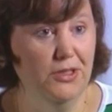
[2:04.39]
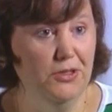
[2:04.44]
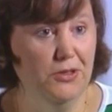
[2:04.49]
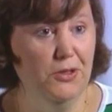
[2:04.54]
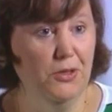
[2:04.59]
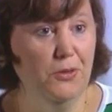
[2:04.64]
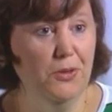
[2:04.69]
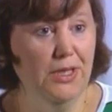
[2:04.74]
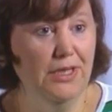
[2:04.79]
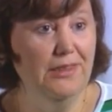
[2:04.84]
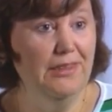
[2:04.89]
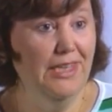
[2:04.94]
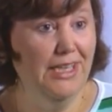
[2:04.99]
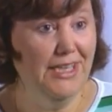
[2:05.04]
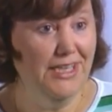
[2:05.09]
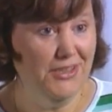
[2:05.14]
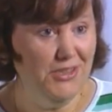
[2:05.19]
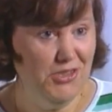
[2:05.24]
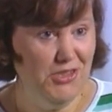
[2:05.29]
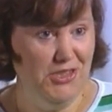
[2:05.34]
you know, go get
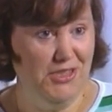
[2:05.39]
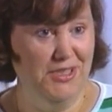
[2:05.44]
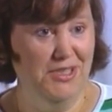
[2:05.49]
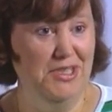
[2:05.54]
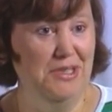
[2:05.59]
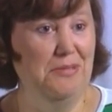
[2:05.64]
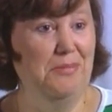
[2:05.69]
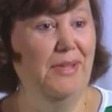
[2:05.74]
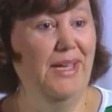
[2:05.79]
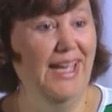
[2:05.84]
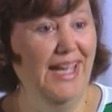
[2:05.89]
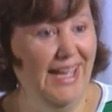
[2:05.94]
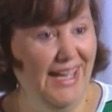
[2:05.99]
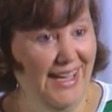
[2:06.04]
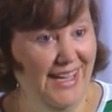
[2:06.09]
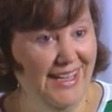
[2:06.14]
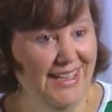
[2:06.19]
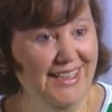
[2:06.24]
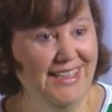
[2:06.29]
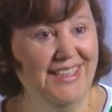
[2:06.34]
lunch and come
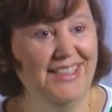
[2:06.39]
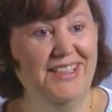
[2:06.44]
back?